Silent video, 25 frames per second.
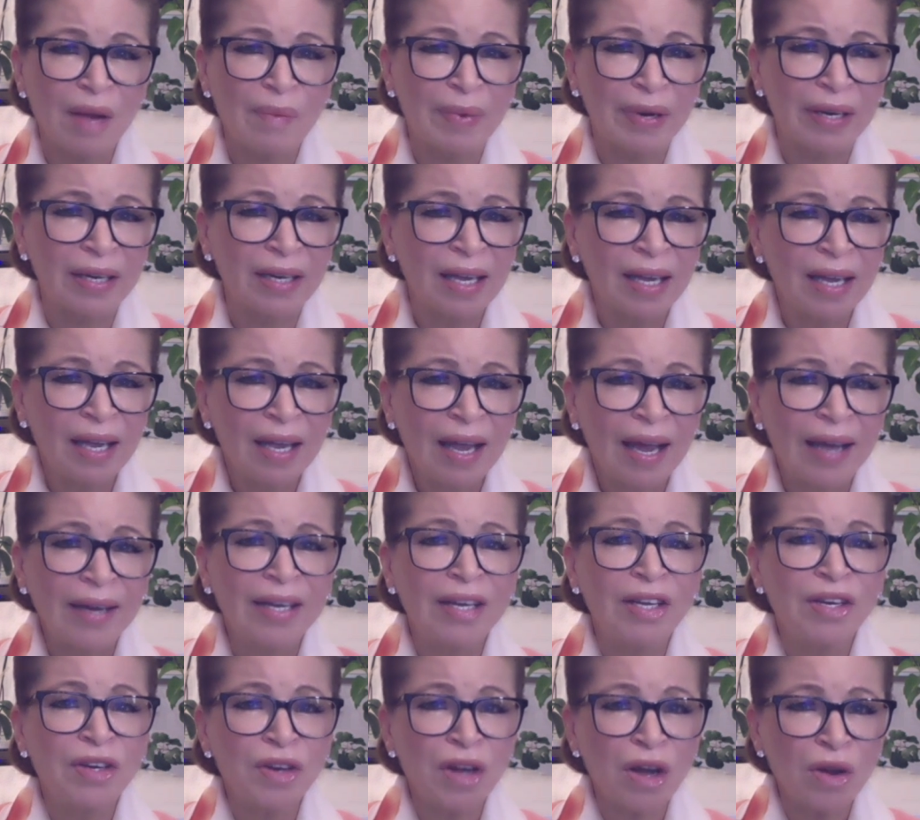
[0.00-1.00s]
And
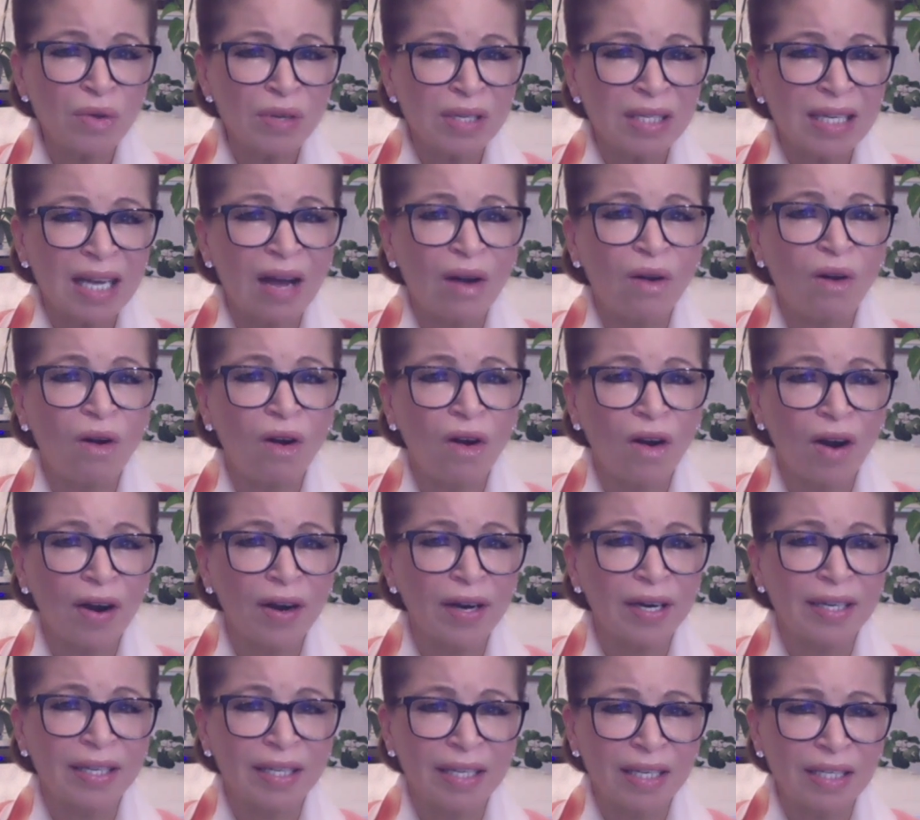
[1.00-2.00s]
he knows how hard
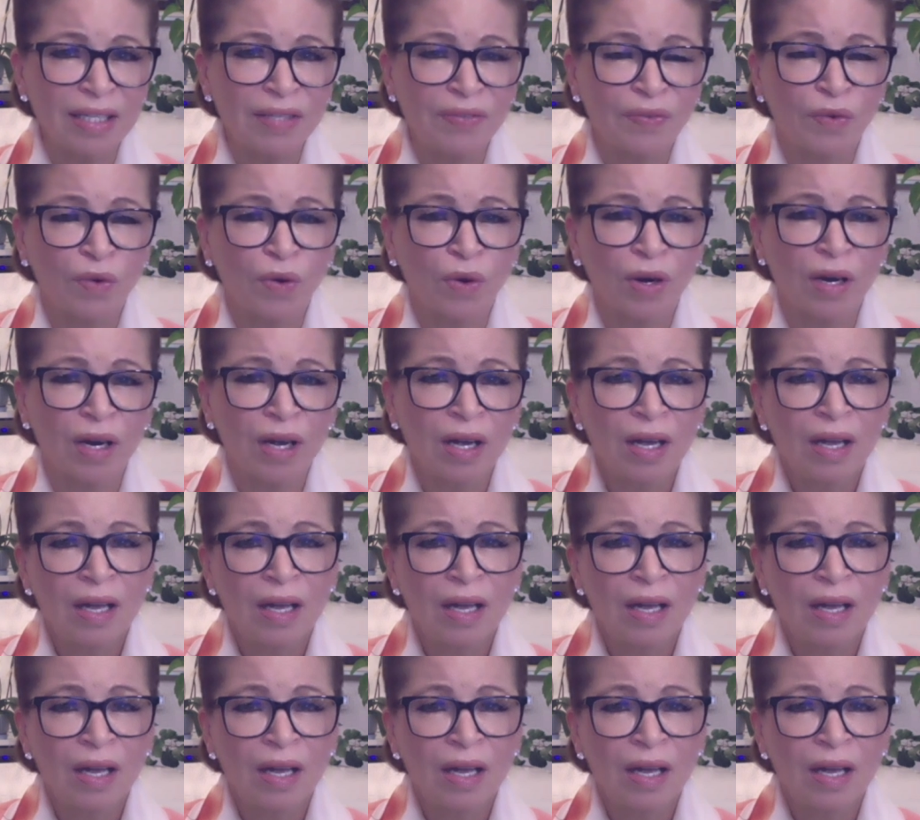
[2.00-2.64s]
it is for